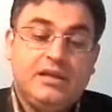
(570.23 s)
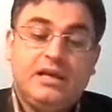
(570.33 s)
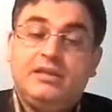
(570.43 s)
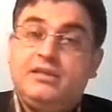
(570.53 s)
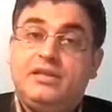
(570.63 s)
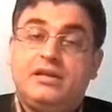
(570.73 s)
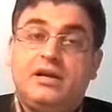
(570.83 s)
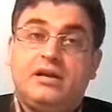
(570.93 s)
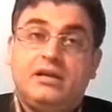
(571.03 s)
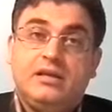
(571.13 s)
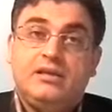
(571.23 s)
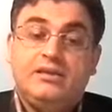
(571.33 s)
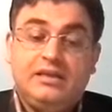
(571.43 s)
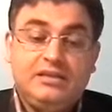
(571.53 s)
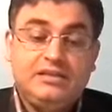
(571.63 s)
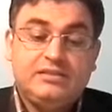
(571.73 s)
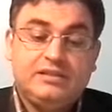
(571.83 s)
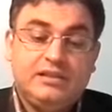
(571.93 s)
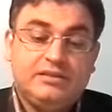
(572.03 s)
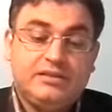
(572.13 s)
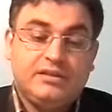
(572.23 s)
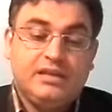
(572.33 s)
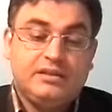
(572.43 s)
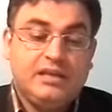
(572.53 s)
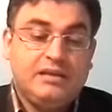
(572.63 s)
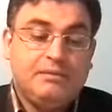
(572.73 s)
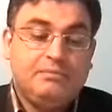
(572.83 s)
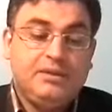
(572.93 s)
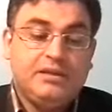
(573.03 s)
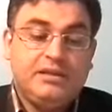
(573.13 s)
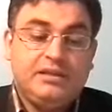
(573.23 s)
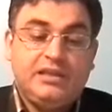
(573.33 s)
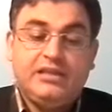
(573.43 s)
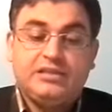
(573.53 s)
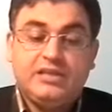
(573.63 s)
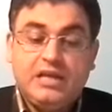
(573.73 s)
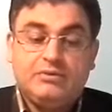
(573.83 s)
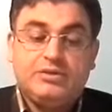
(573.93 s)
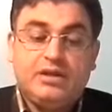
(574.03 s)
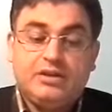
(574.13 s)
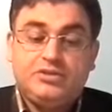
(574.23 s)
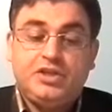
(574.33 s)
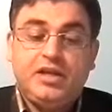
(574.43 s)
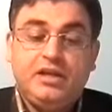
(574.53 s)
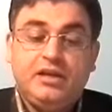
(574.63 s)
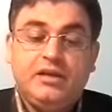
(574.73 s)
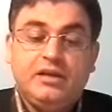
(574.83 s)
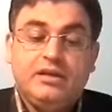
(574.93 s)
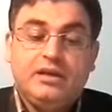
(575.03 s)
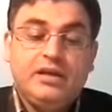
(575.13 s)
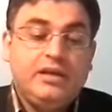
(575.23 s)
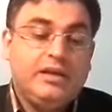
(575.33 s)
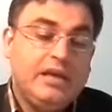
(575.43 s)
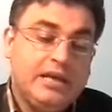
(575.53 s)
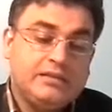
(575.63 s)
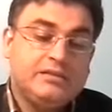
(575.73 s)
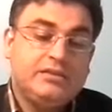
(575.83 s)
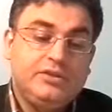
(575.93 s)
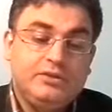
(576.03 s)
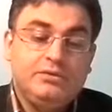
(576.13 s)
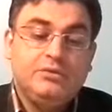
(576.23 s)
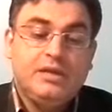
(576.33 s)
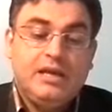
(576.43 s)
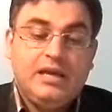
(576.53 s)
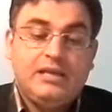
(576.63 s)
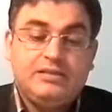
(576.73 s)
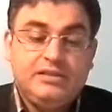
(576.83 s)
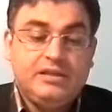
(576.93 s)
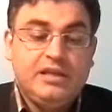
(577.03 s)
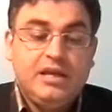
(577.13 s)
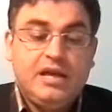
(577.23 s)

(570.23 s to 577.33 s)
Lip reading: and there are the least letter that can appear in the English language are J, K, X, Q, and Z.